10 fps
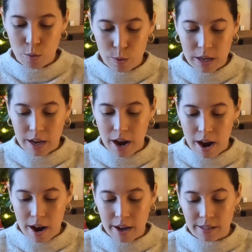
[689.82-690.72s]
we
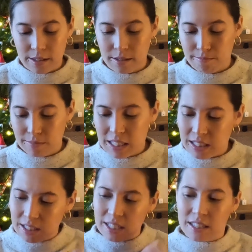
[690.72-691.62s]
got
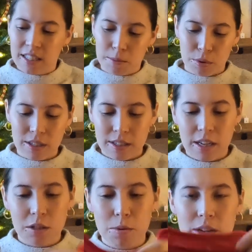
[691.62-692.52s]
these Disney
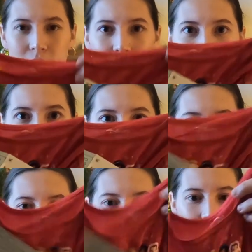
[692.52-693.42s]
princess ones that I think
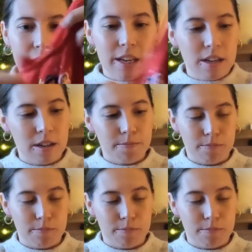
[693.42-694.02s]
they're gonna like.